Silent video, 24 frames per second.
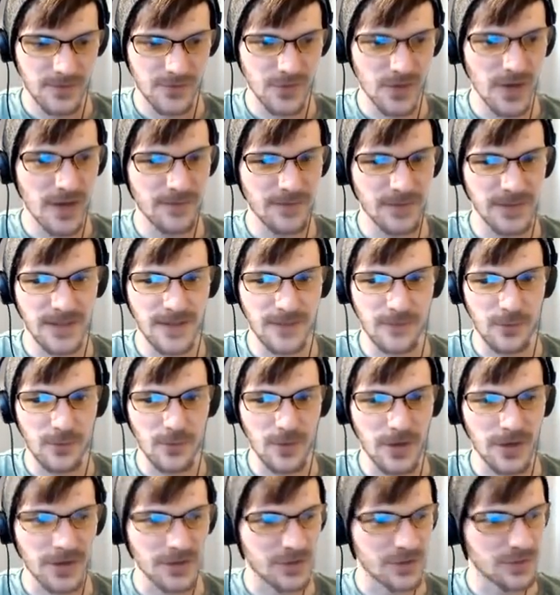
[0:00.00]
Driver level
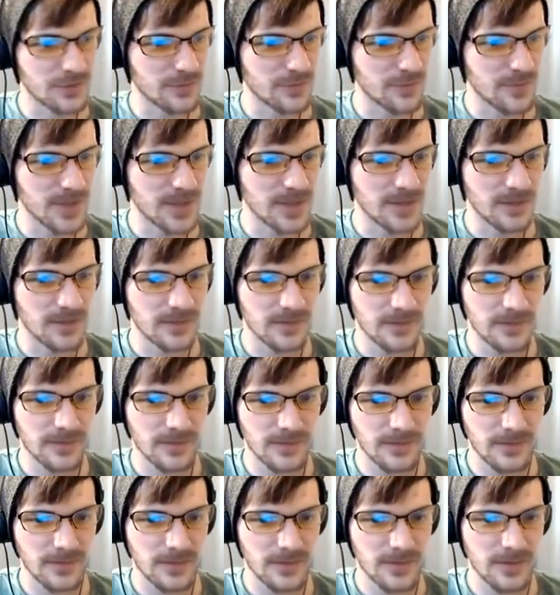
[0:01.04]
one, good for me.
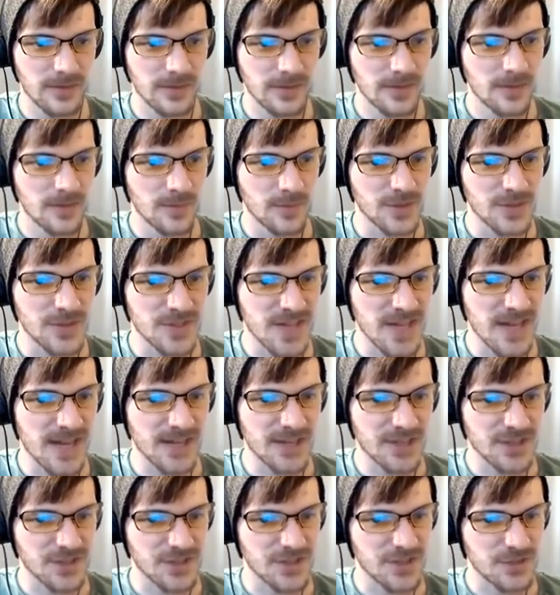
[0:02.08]
What does that
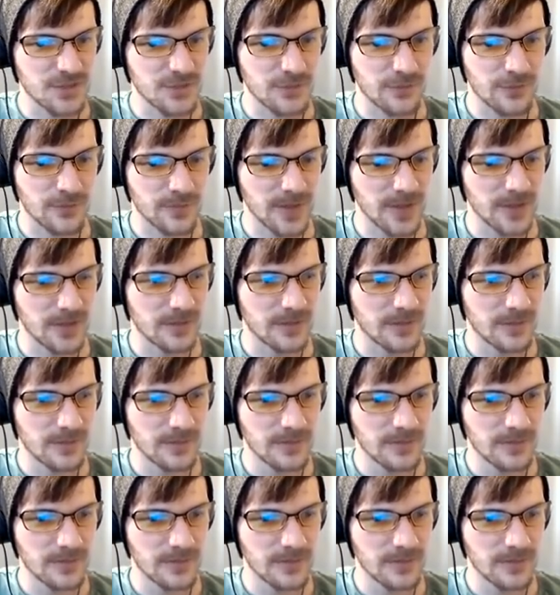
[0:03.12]
actually do for me?